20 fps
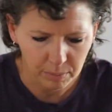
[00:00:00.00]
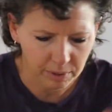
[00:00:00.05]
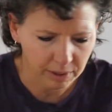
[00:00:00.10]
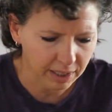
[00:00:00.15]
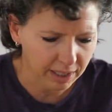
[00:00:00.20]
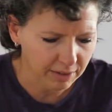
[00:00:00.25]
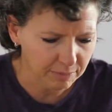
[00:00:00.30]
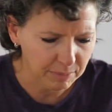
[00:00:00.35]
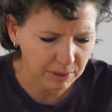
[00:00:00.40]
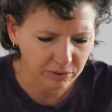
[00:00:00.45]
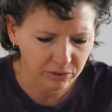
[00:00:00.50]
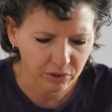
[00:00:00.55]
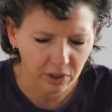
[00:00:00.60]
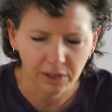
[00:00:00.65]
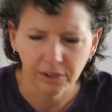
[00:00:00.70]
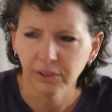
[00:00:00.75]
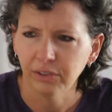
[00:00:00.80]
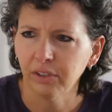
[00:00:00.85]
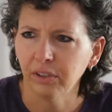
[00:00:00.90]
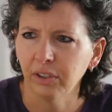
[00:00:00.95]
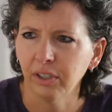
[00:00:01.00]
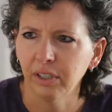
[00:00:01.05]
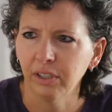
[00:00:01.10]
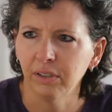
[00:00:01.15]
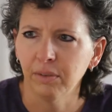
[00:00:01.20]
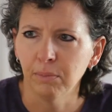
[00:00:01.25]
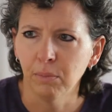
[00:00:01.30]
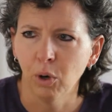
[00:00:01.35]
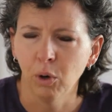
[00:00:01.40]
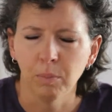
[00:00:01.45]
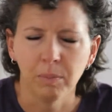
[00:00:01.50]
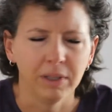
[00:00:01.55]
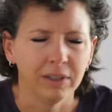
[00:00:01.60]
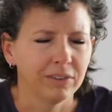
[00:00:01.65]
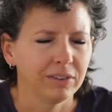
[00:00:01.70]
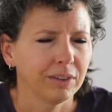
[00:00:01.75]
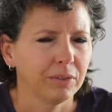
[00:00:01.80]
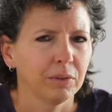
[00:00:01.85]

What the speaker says: I have my solitary moments.